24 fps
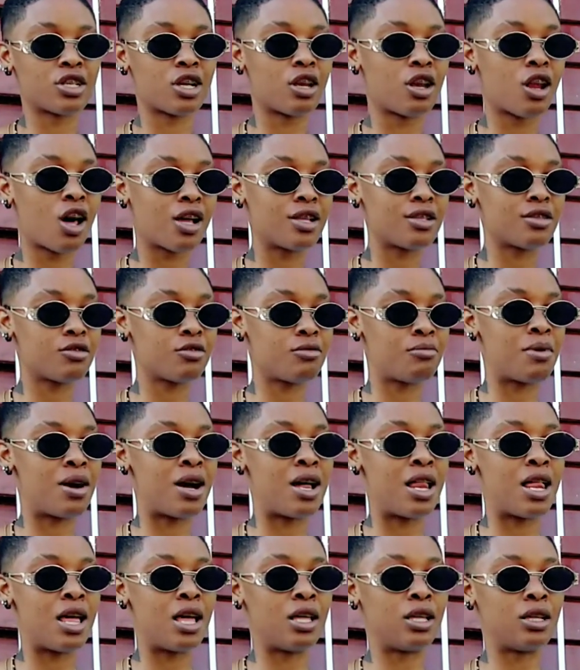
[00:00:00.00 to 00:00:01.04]
a lot to
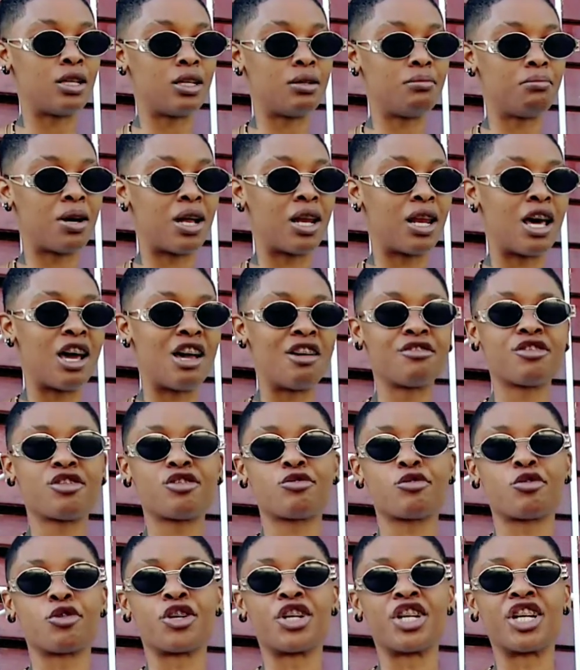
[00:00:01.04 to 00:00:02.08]
my life
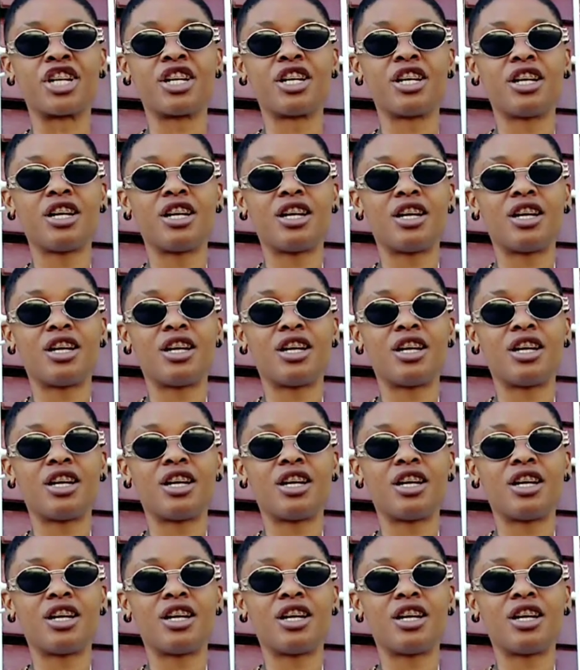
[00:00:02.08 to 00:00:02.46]
story.